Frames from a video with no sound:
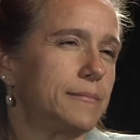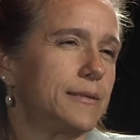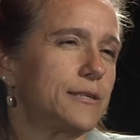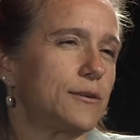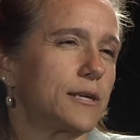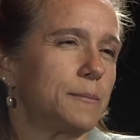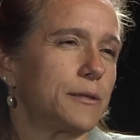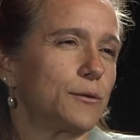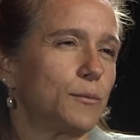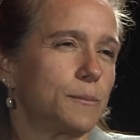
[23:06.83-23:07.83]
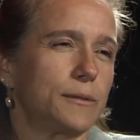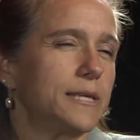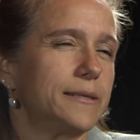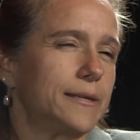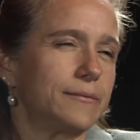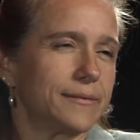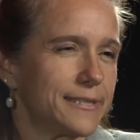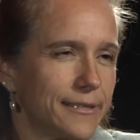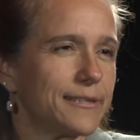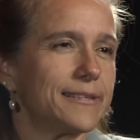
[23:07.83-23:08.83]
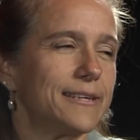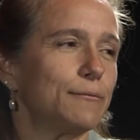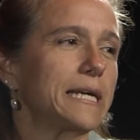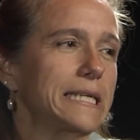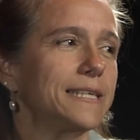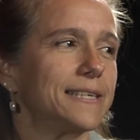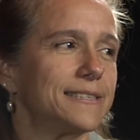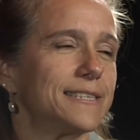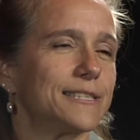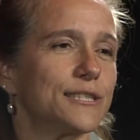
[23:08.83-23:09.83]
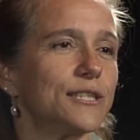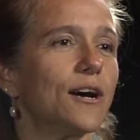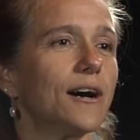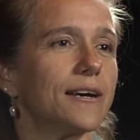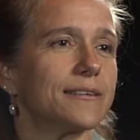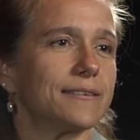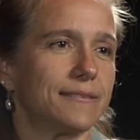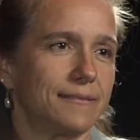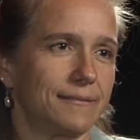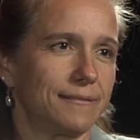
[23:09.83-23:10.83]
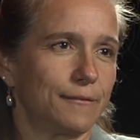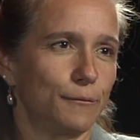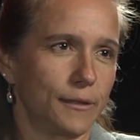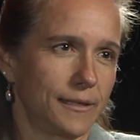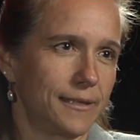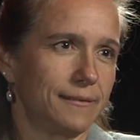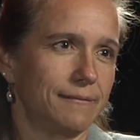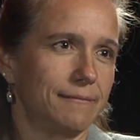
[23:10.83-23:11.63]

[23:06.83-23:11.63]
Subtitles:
they talk about their they recognize that it's not really